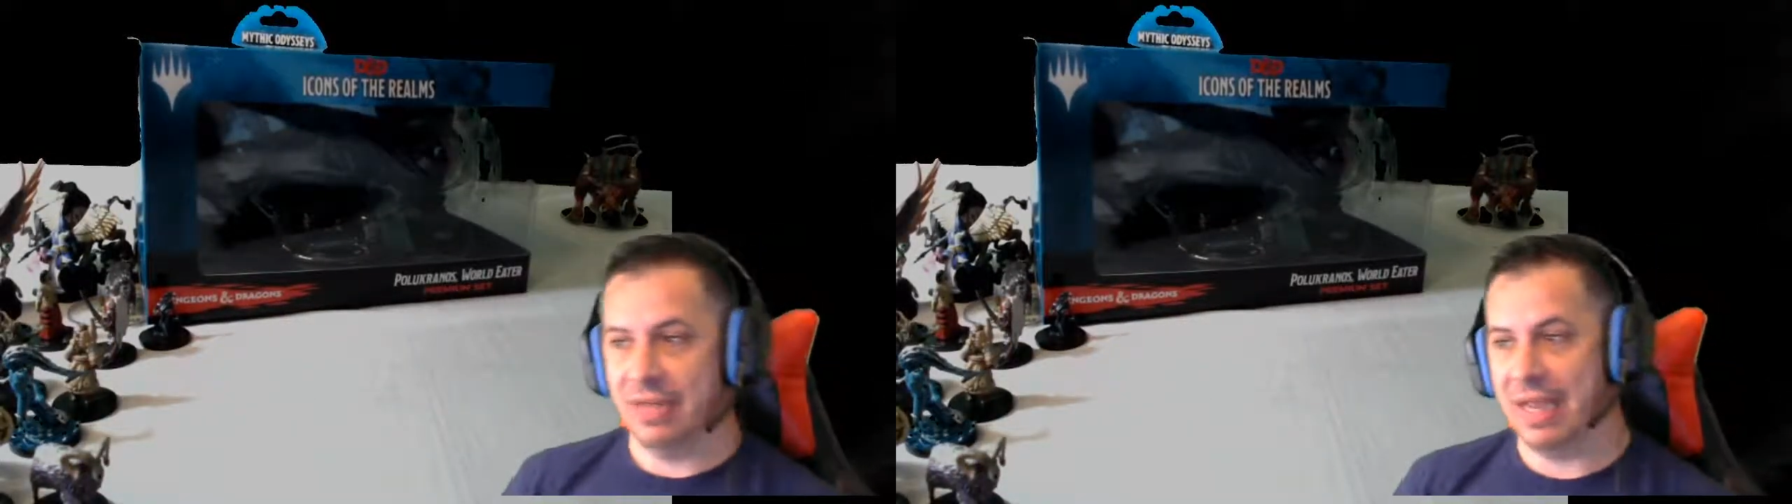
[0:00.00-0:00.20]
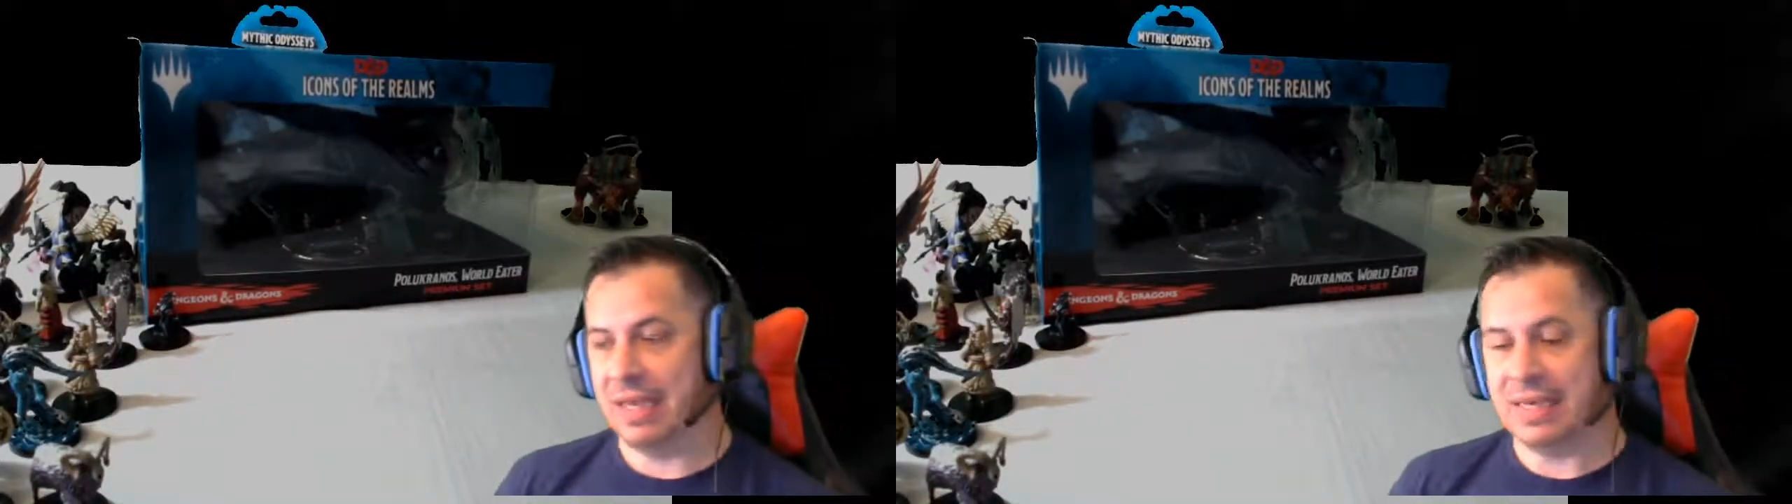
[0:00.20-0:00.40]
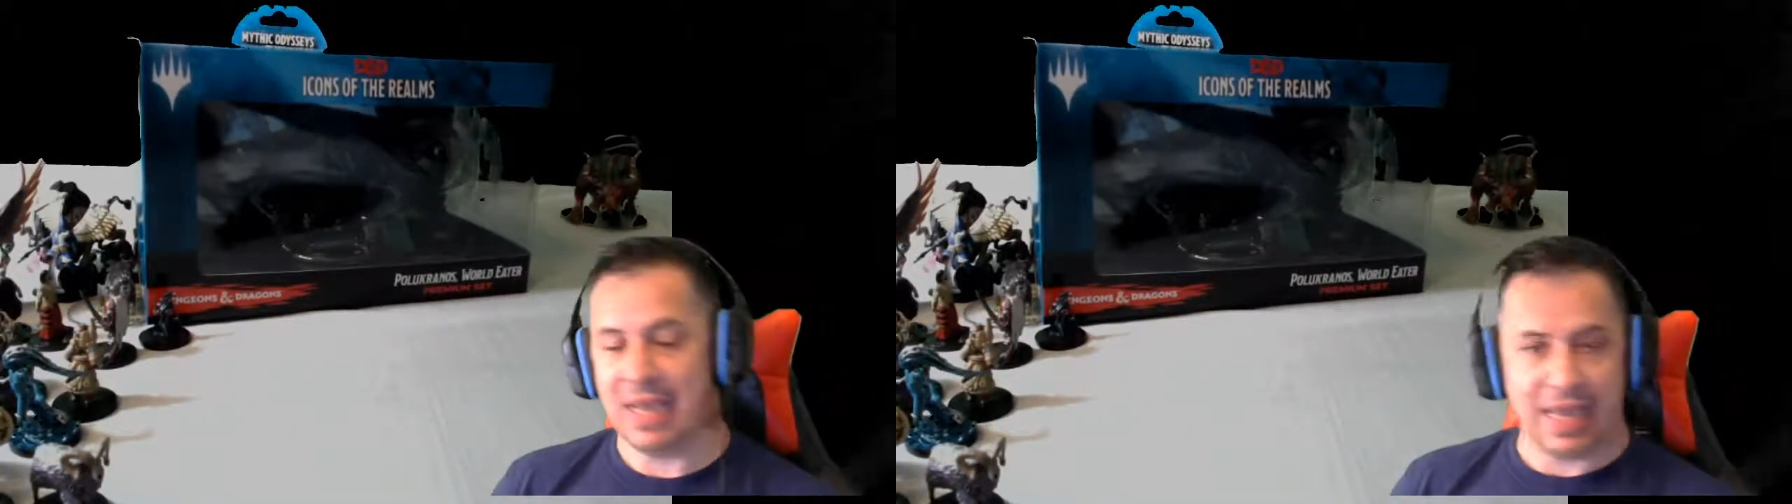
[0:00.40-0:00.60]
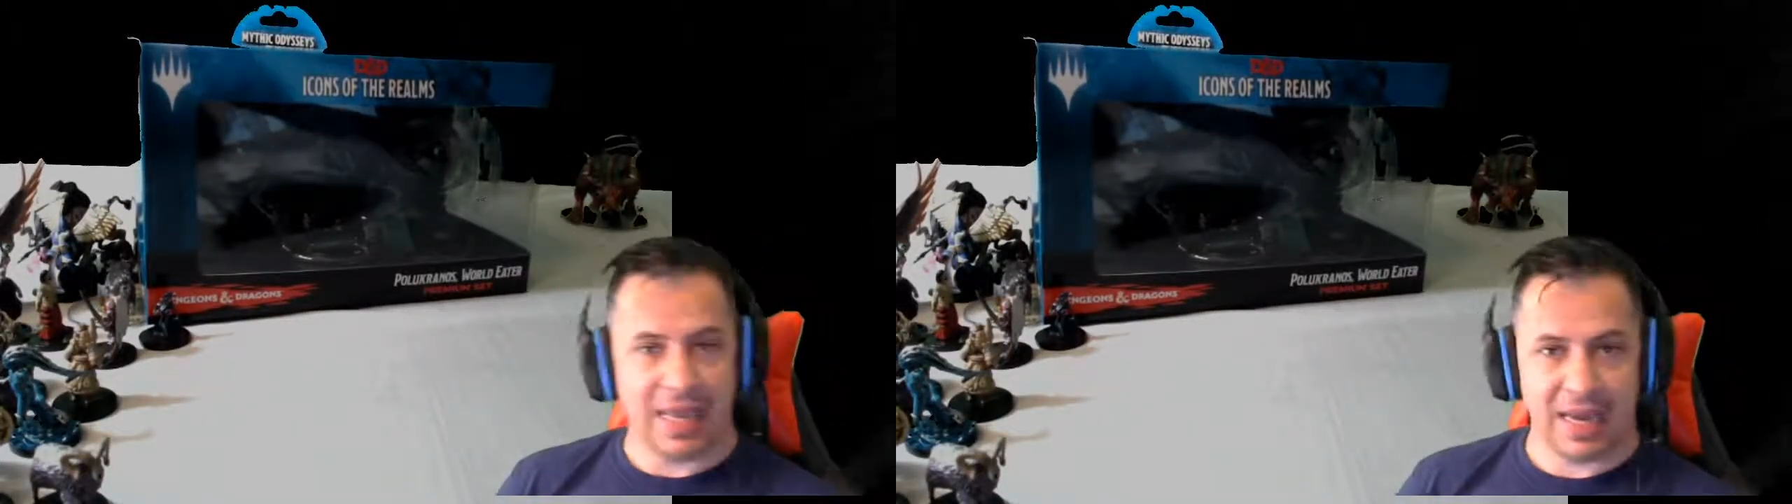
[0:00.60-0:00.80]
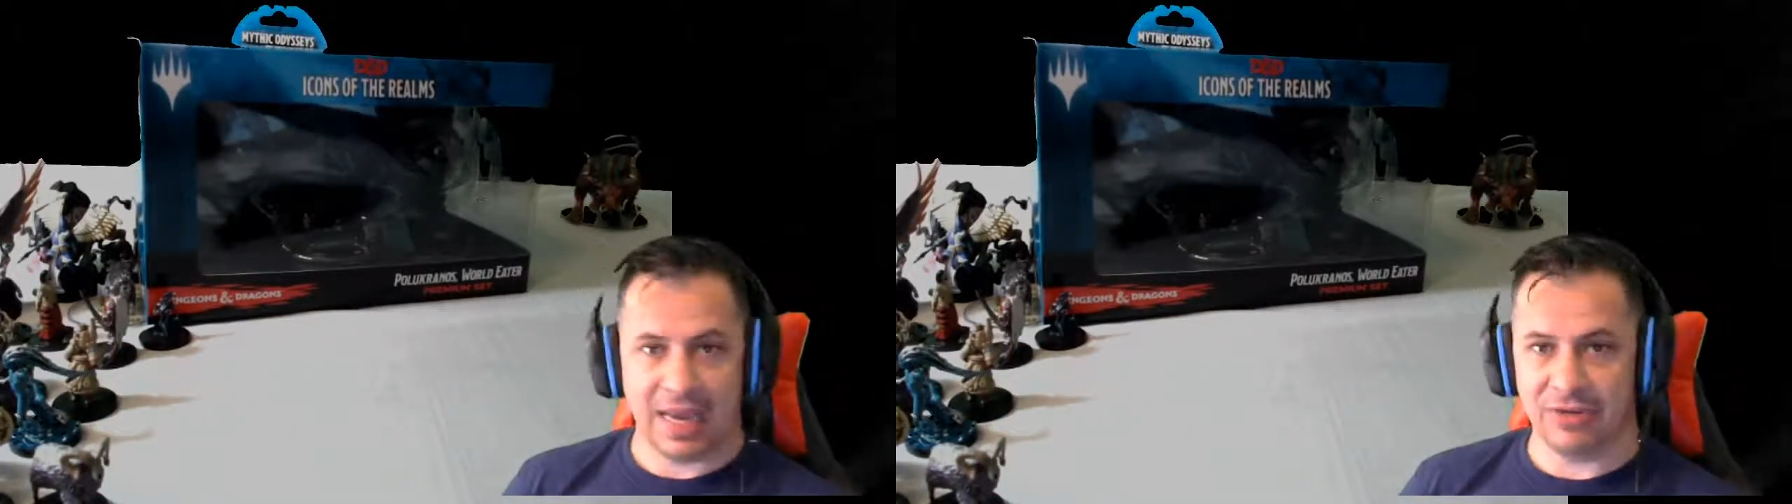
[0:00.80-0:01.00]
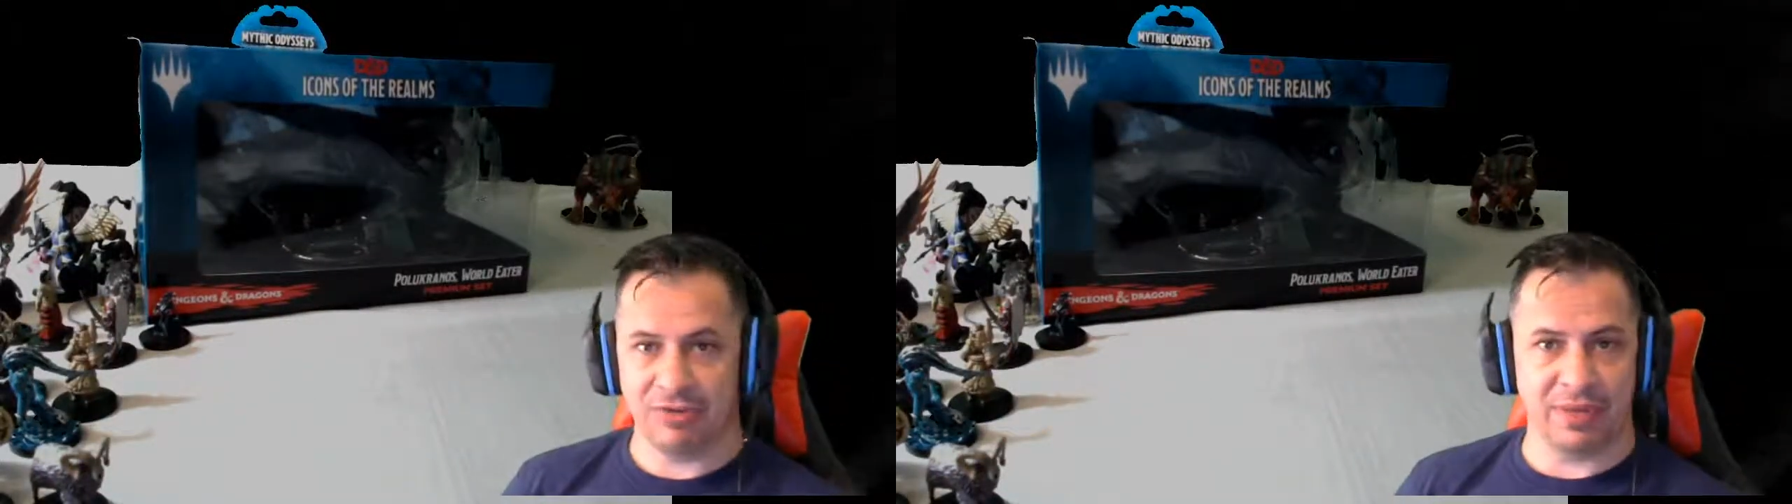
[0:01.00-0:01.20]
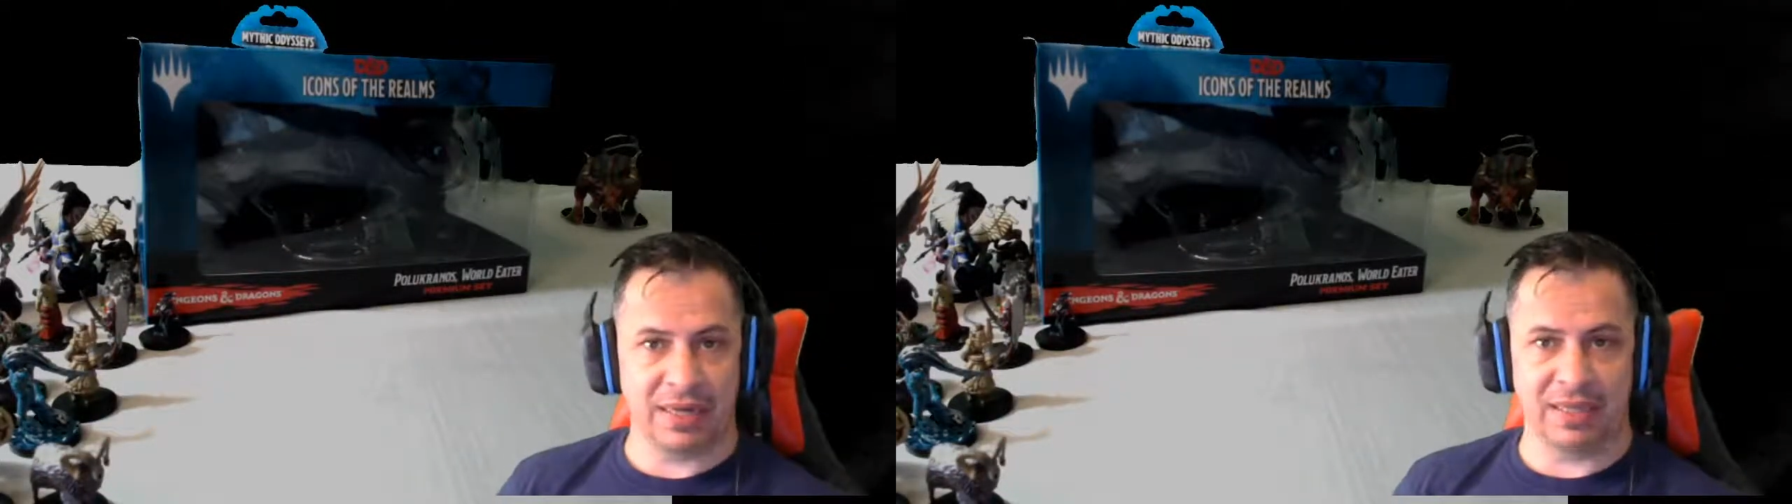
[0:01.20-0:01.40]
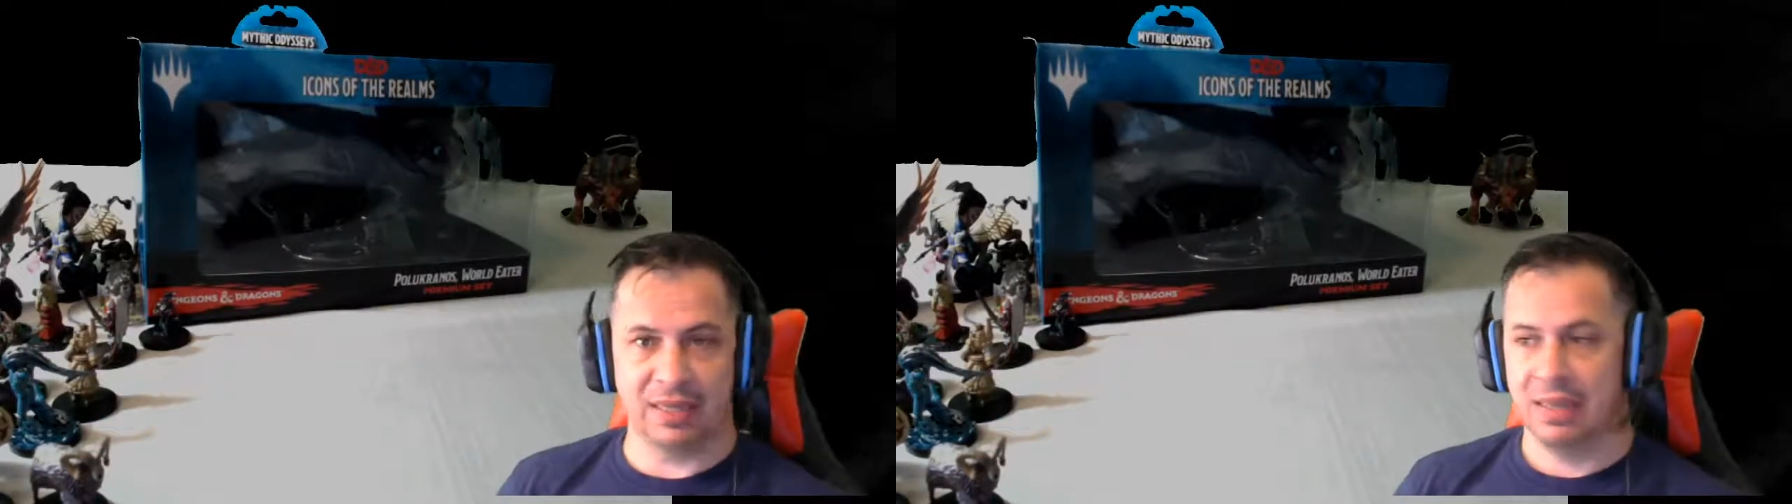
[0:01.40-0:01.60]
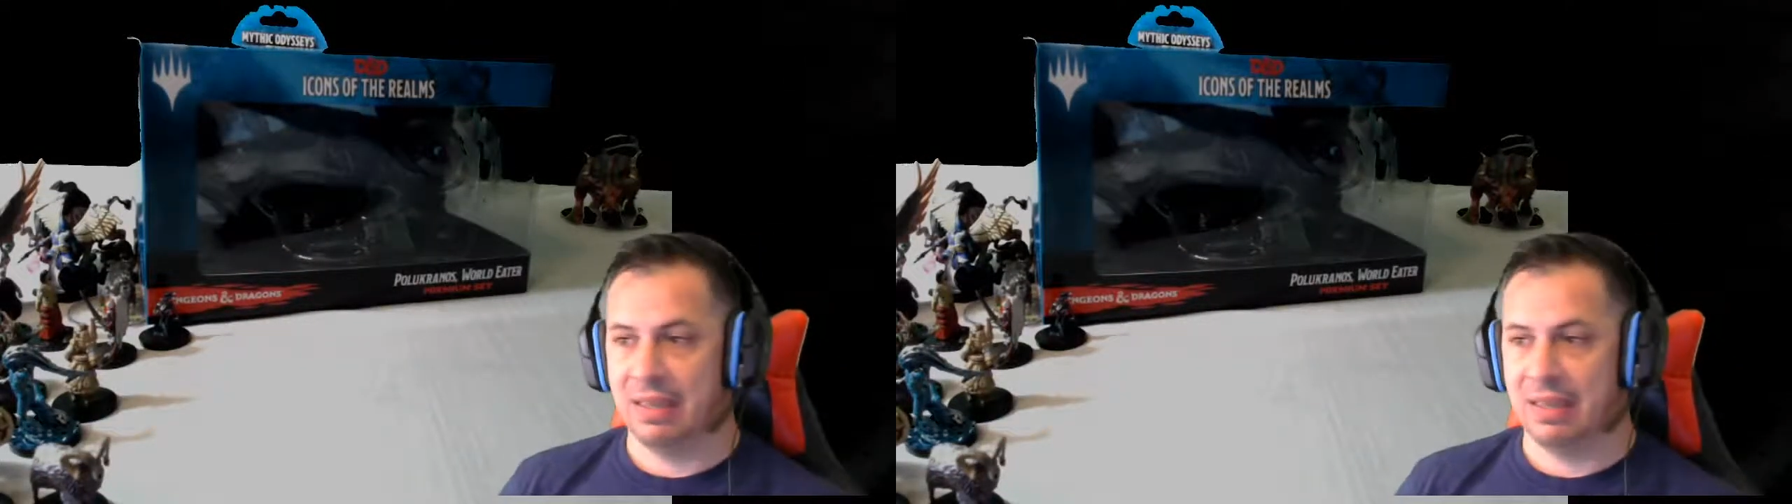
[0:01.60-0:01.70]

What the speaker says: I had not had a Hydra mini.